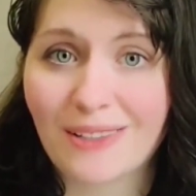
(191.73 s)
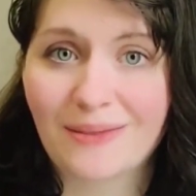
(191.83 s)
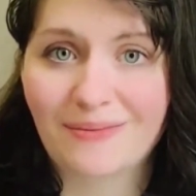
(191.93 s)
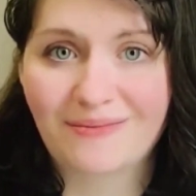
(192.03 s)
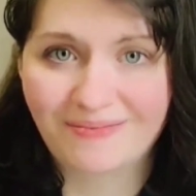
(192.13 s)

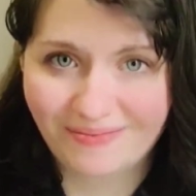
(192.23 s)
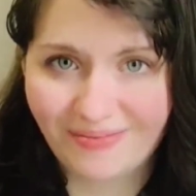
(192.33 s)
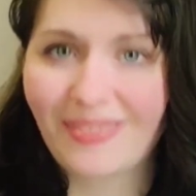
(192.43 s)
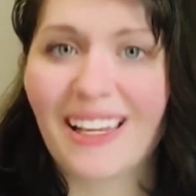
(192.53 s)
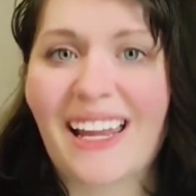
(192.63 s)

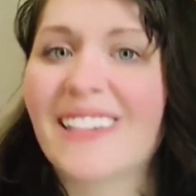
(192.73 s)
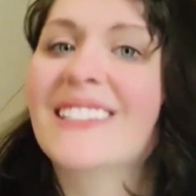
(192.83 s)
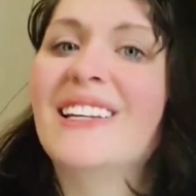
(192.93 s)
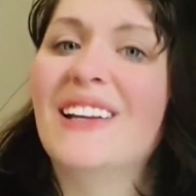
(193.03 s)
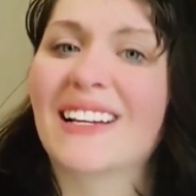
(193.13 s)
And I'll
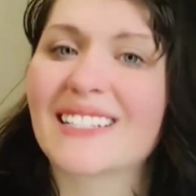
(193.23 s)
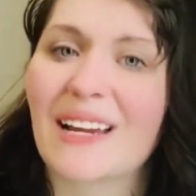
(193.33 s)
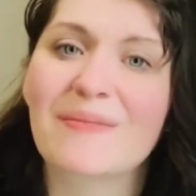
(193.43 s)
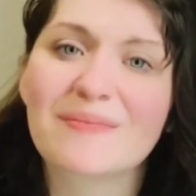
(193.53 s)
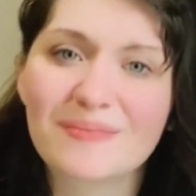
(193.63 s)
see you next
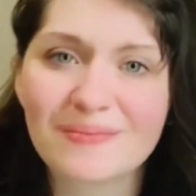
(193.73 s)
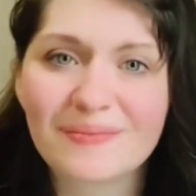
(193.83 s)
time.